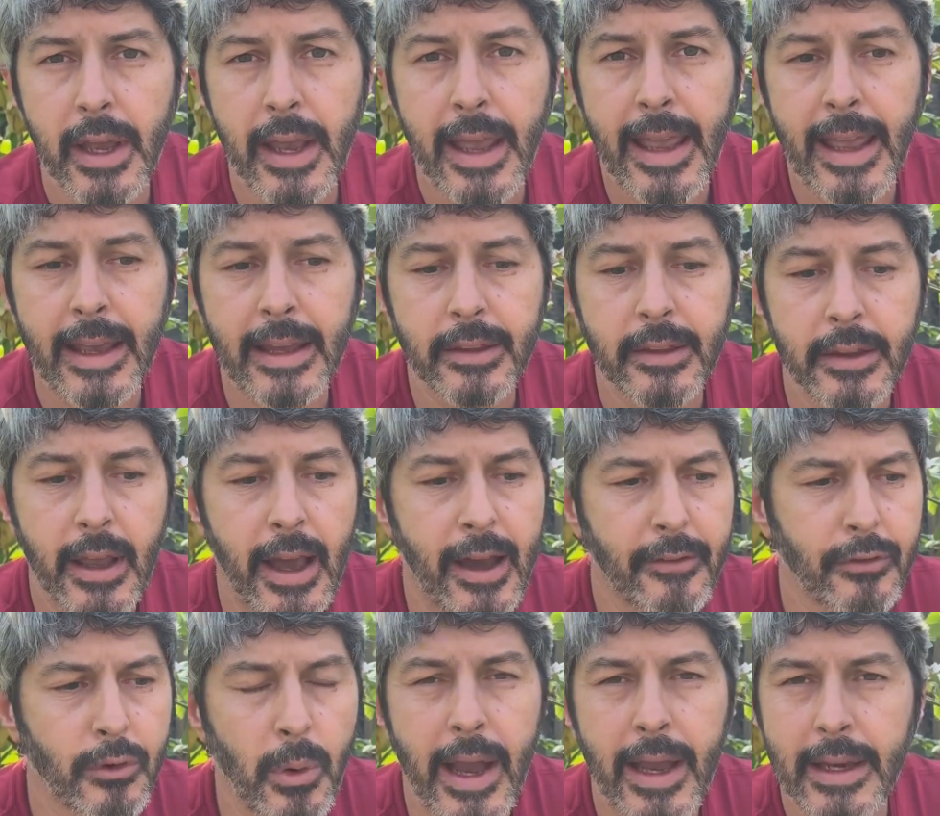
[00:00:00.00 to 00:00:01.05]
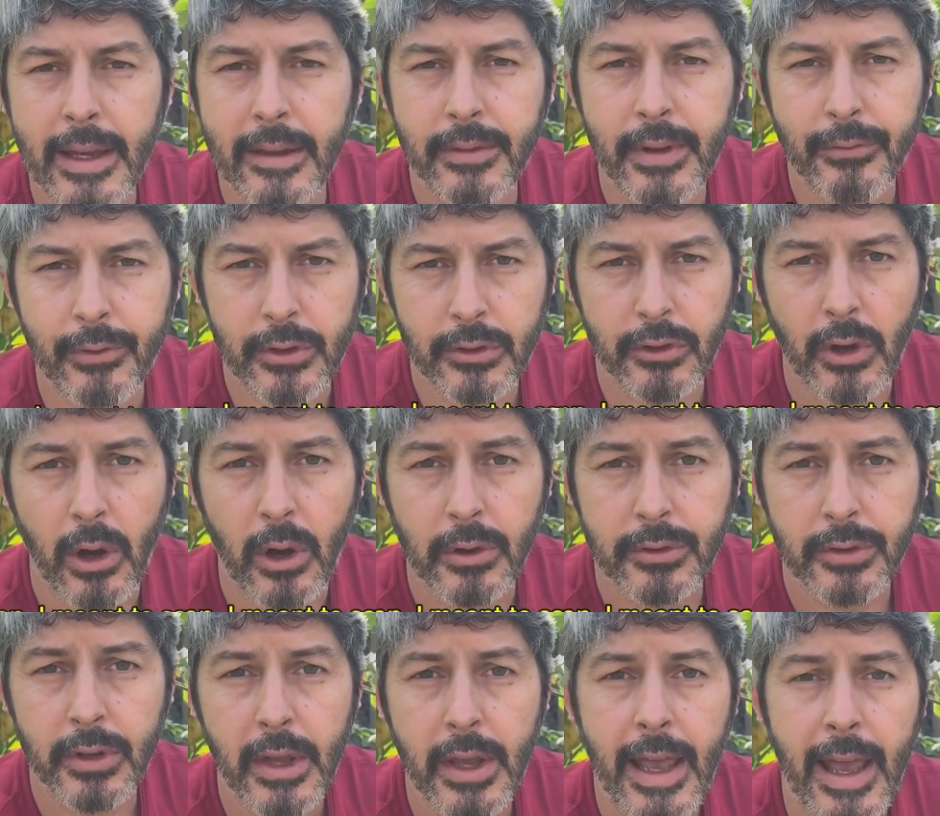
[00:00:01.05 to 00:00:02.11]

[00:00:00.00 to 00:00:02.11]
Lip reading: and a variety of different salts.